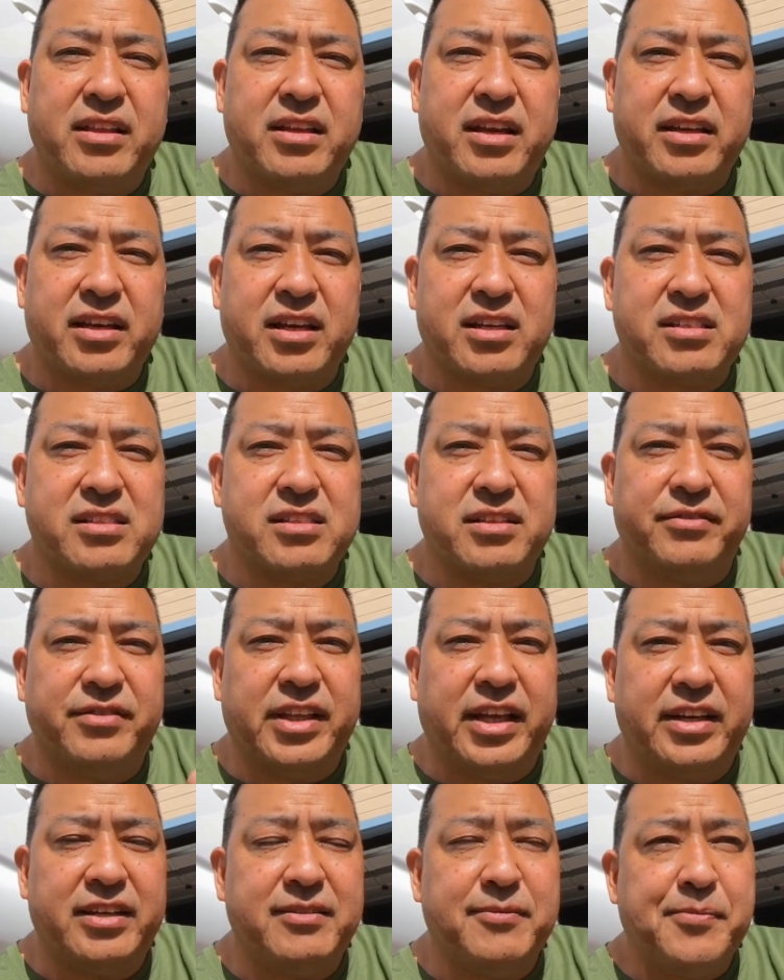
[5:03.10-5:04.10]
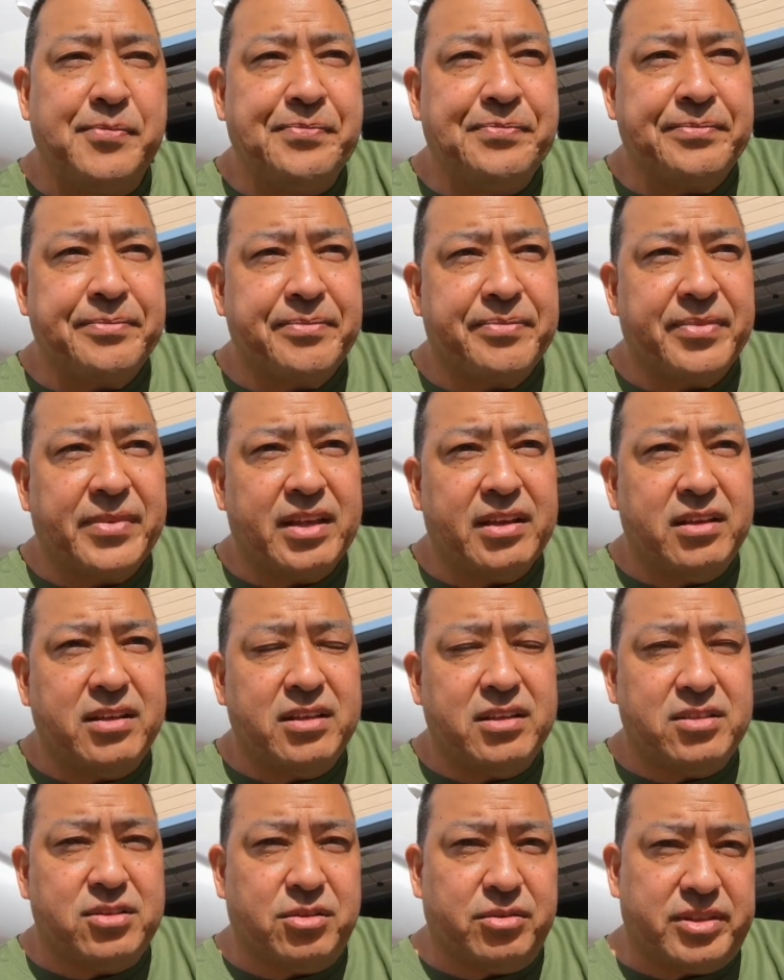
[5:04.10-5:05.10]
I guess, of light.
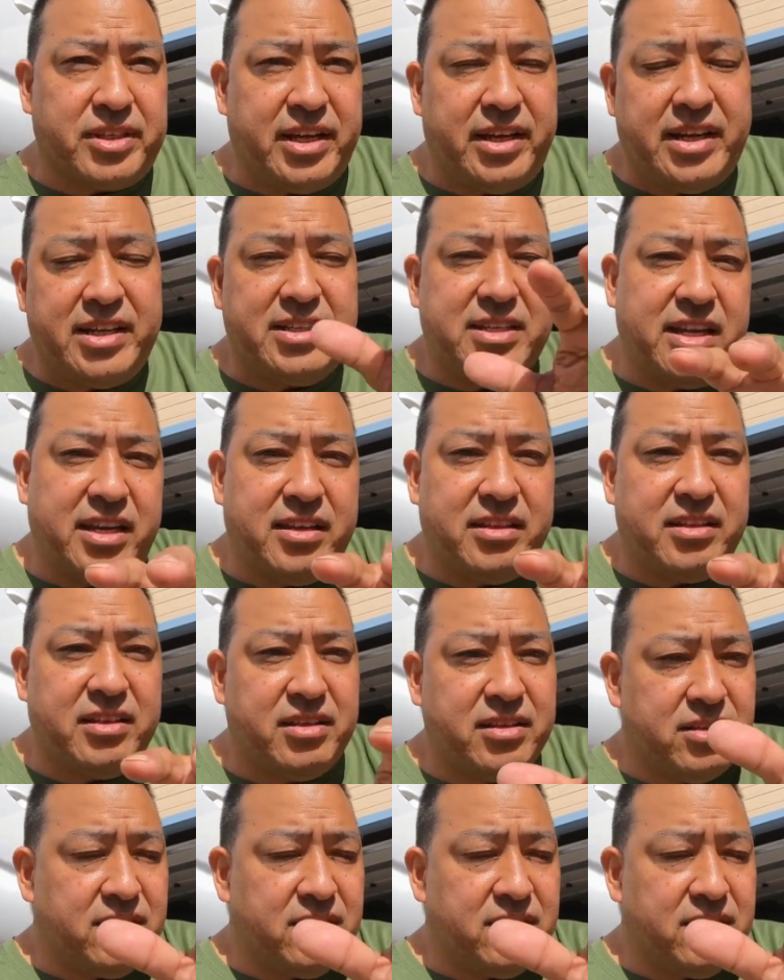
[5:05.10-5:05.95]
So 10 and 10.